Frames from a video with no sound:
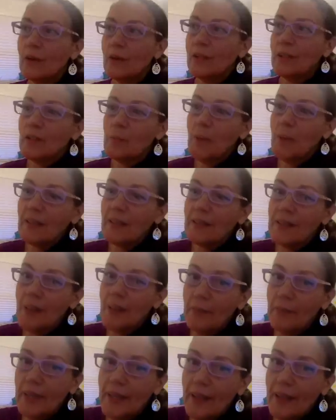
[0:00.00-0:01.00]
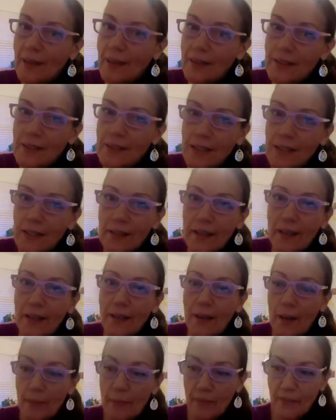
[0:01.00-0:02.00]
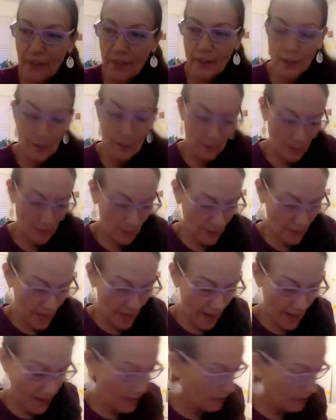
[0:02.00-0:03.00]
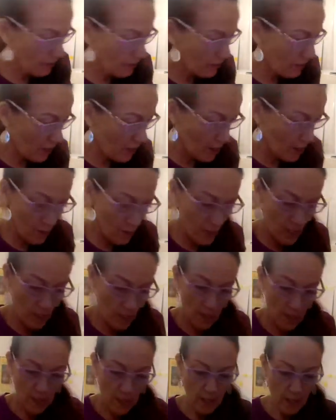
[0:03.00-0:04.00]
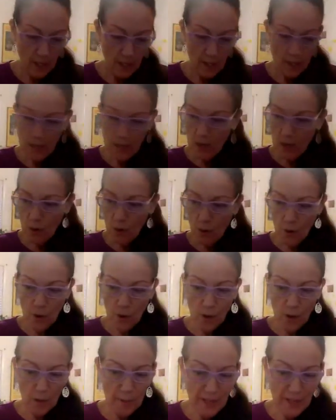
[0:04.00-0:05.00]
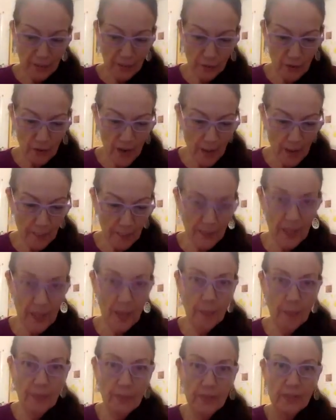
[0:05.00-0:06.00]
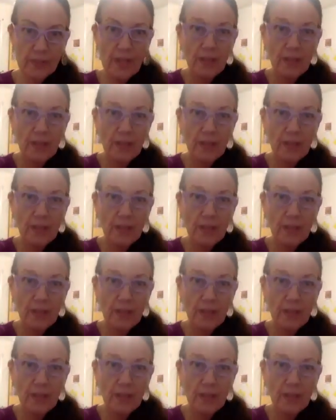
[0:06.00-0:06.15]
expect somebody else to clean up for you, okay? So all my scrap papers, I